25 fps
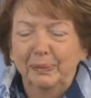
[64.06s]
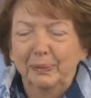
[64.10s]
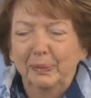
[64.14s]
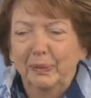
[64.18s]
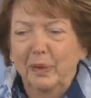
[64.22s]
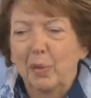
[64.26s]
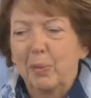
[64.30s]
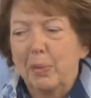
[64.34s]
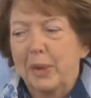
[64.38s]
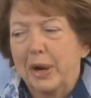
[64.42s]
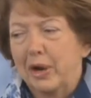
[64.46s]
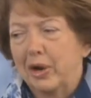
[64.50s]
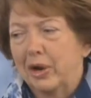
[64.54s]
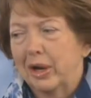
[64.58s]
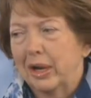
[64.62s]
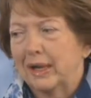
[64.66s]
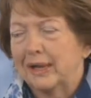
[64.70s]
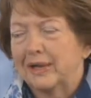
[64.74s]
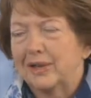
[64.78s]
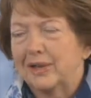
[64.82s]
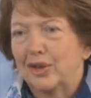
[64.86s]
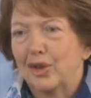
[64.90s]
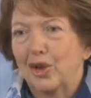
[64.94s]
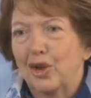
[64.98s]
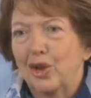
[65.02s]
the American
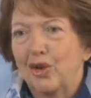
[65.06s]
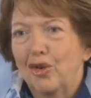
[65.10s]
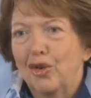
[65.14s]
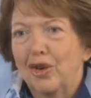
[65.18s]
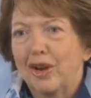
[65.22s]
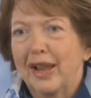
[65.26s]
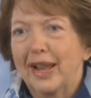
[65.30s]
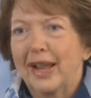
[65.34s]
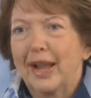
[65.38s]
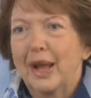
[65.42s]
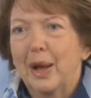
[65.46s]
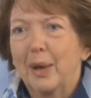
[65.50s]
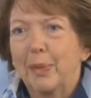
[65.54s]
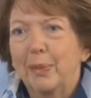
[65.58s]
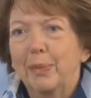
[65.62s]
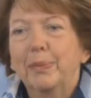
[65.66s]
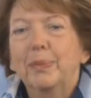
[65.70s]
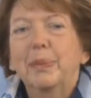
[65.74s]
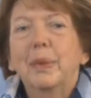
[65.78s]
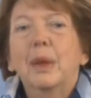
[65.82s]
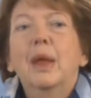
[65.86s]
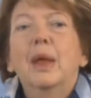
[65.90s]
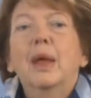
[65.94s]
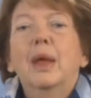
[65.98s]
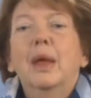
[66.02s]
security come.
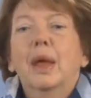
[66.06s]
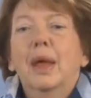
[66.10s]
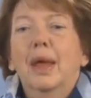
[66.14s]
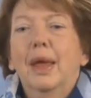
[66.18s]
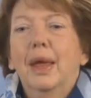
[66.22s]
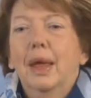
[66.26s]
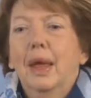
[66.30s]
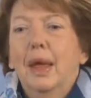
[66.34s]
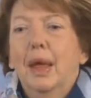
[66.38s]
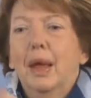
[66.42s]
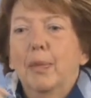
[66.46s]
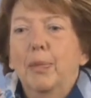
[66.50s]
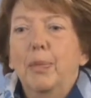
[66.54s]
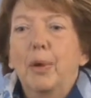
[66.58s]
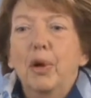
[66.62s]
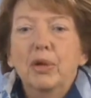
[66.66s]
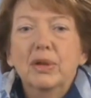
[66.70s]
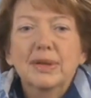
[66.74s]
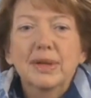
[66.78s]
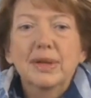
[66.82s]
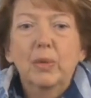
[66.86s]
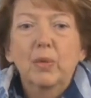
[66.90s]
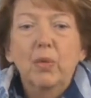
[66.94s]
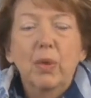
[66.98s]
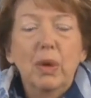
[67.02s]
Paul
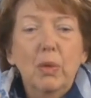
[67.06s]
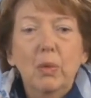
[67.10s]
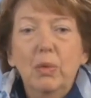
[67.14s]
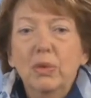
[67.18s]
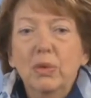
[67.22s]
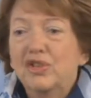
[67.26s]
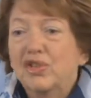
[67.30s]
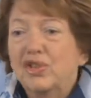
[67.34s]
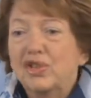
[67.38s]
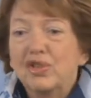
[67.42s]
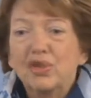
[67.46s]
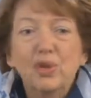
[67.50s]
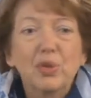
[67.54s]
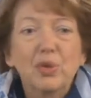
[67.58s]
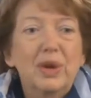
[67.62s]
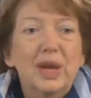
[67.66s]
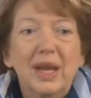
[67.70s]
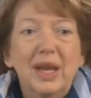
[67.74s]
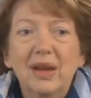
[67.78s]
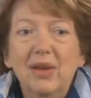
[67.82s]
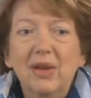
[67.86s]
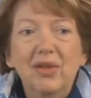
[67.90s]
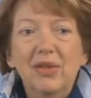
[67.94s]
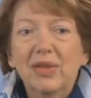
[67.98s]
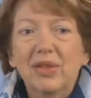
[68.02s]
said, well, we'll just do it
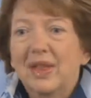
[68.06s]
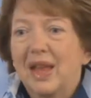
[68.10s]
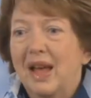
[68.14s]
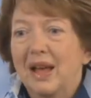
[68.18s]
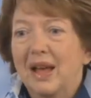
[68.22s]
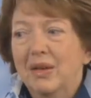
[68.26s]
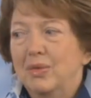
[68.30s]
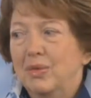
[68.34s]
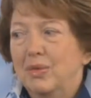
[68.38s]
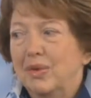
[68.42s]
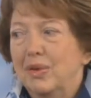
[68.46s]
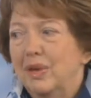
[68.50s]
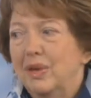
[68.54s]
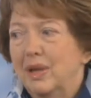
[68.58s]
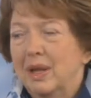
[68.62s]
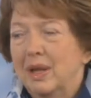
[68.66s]
here at the house.